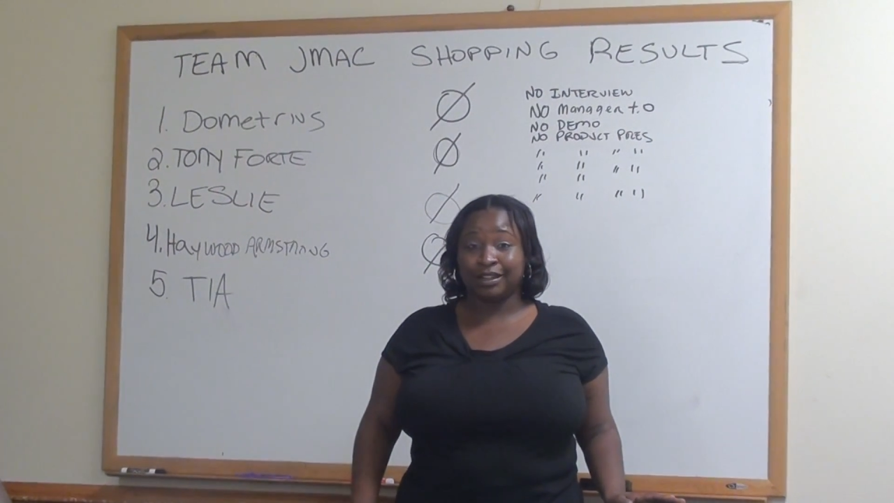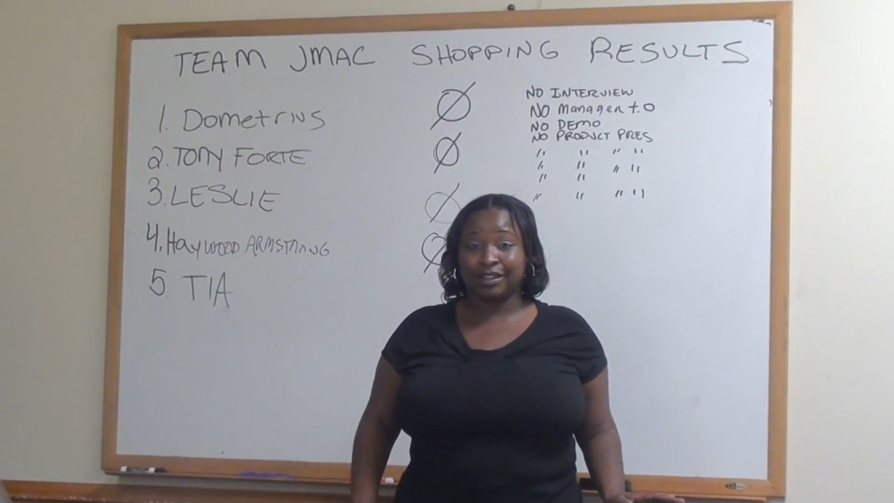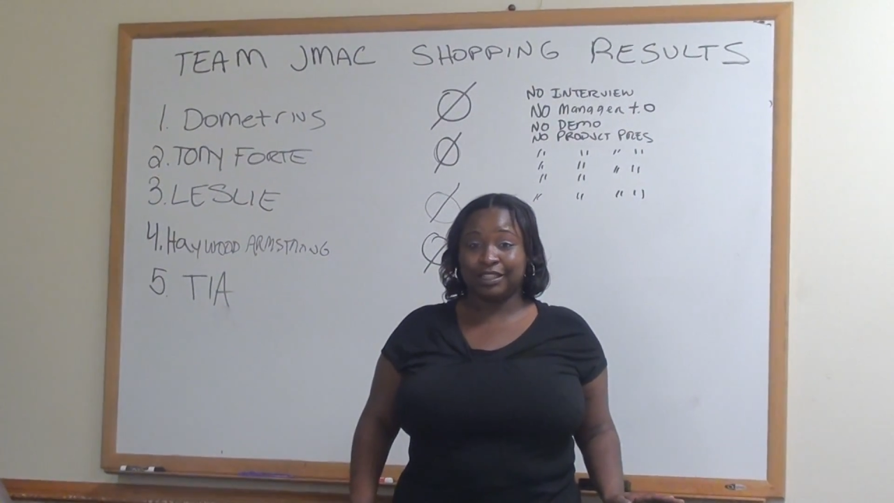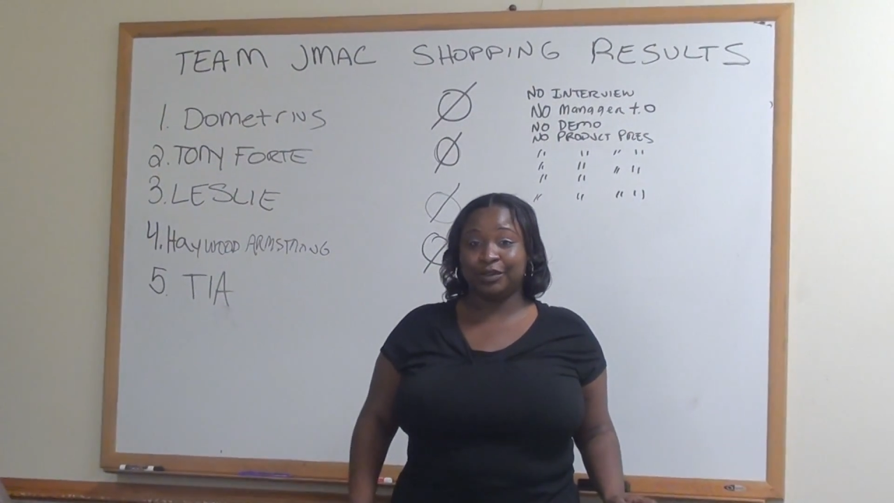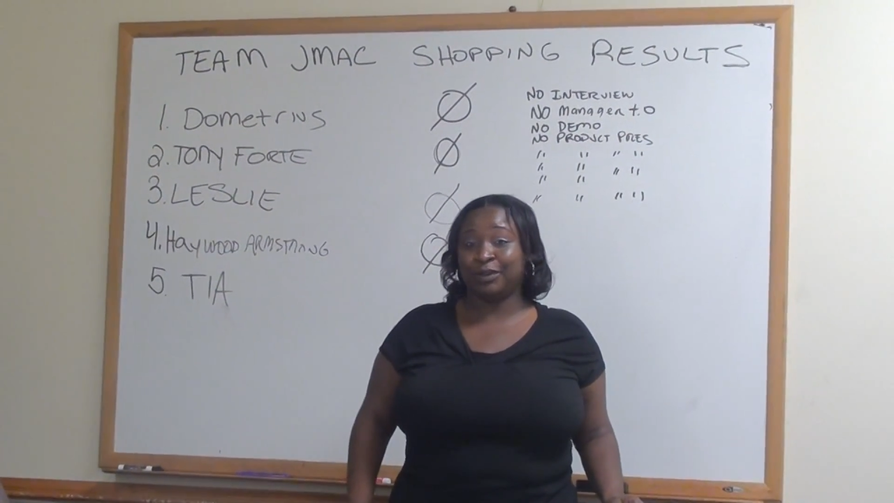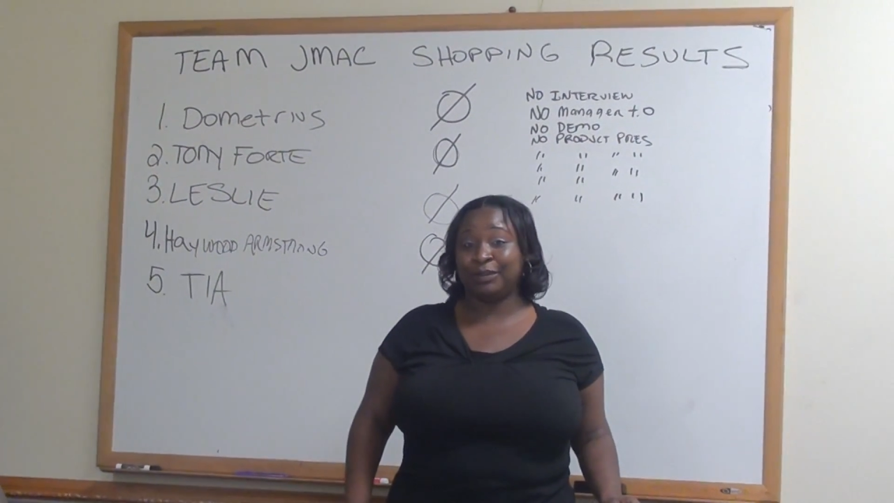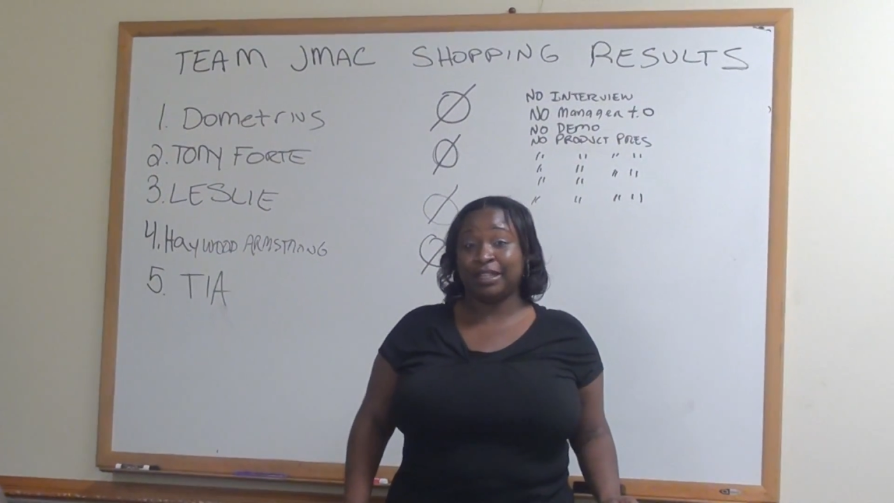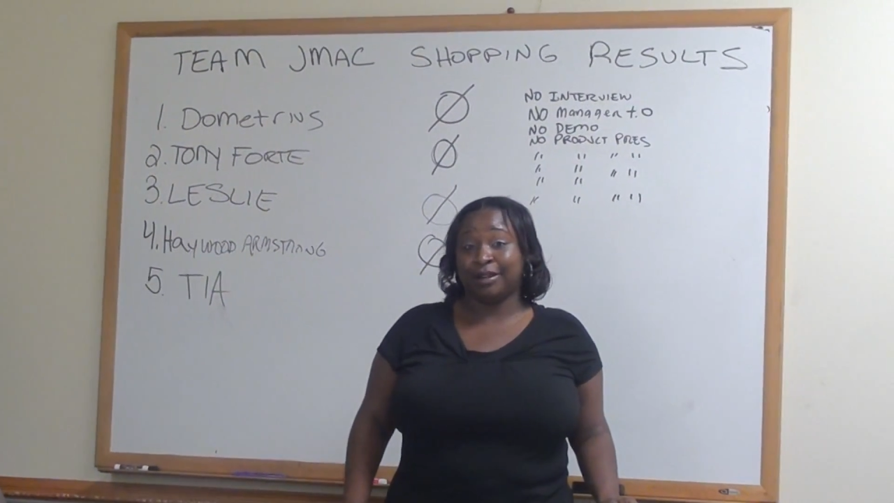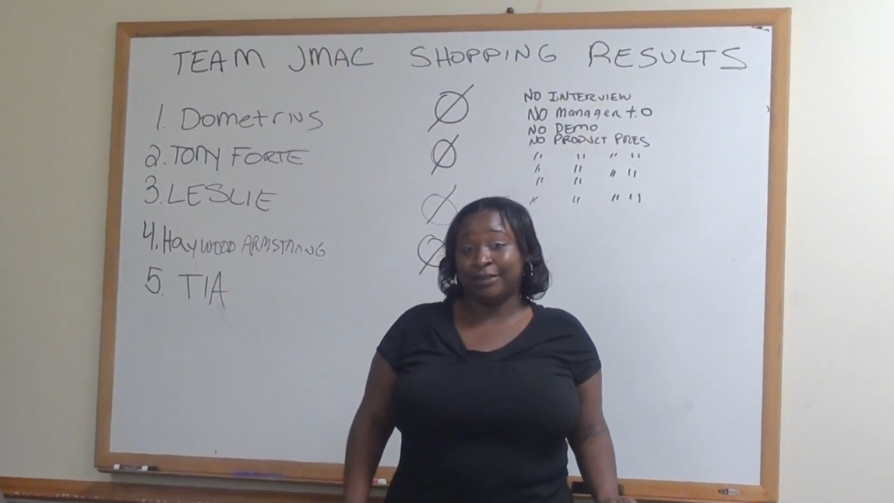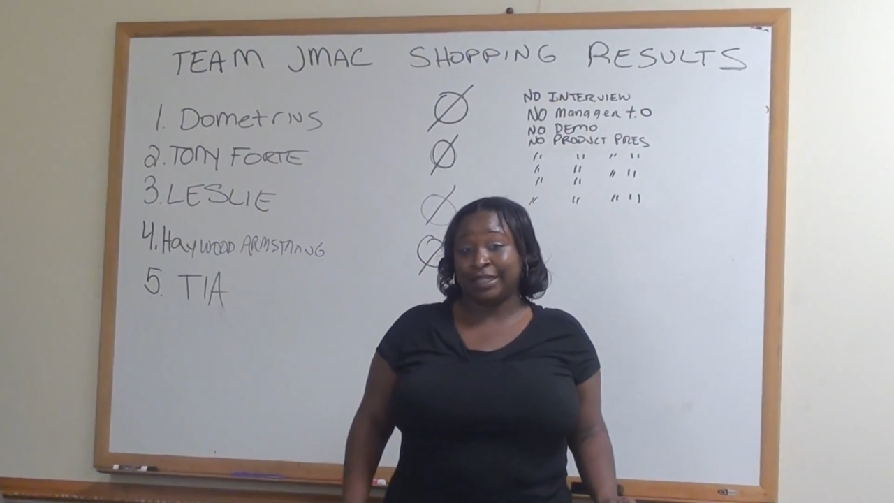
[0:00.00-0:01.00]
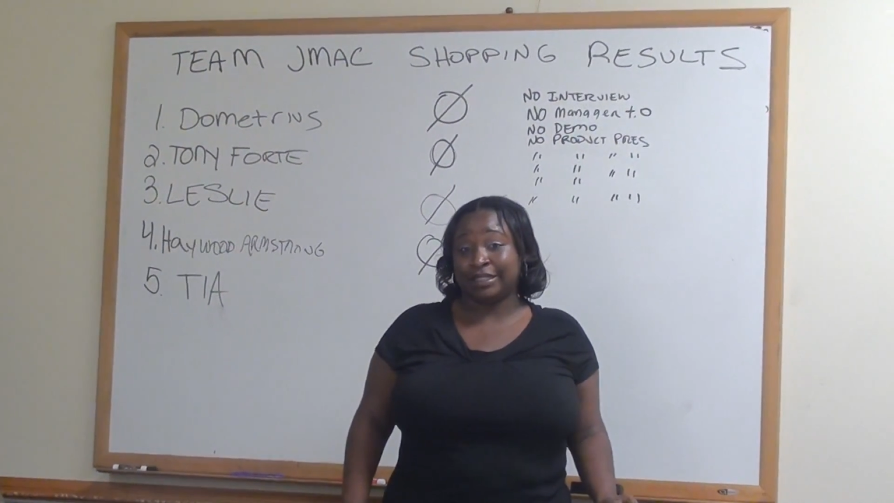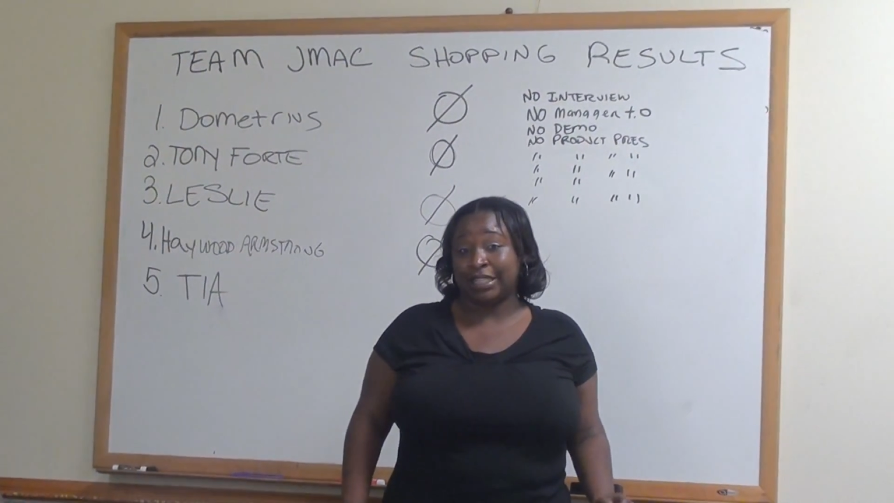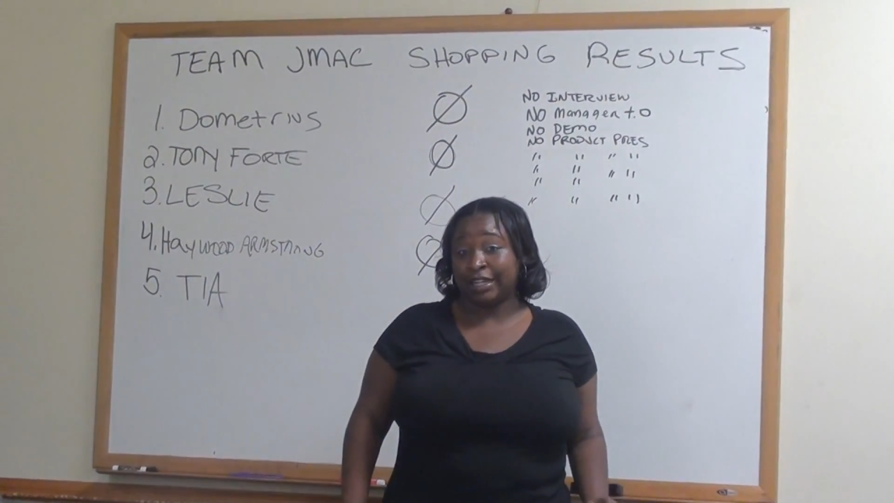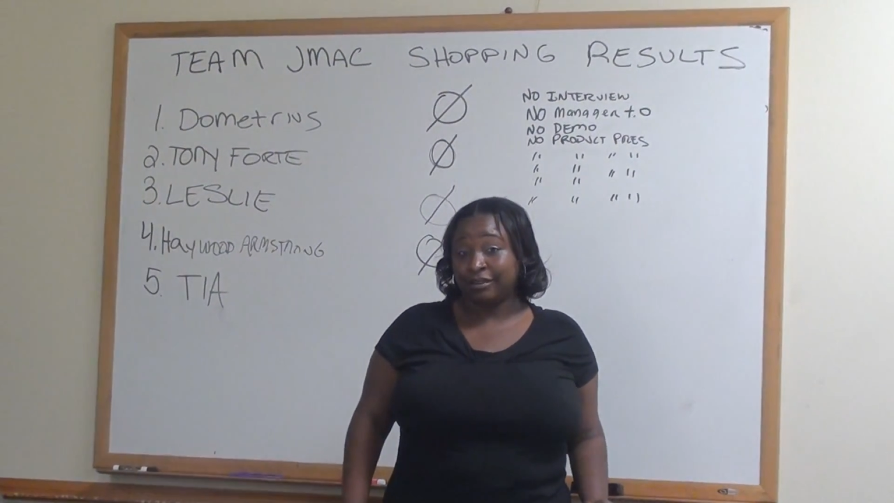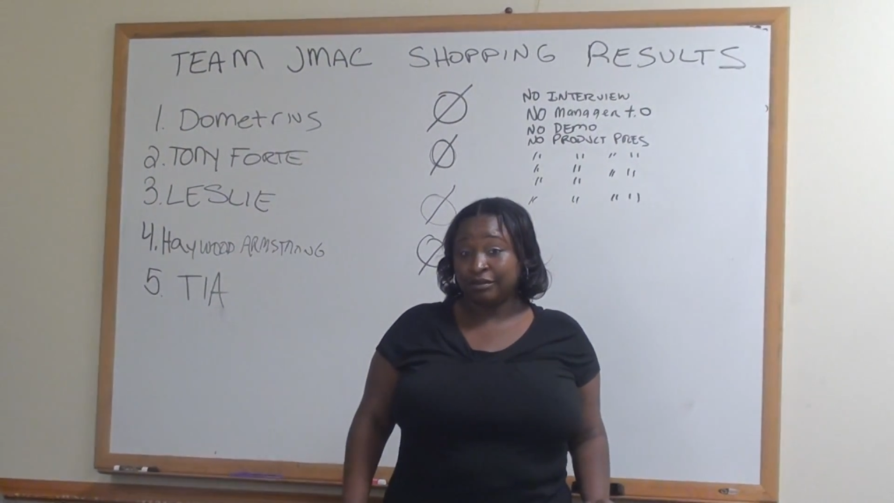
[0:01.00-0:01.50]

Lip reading: because he wanted me to come back today.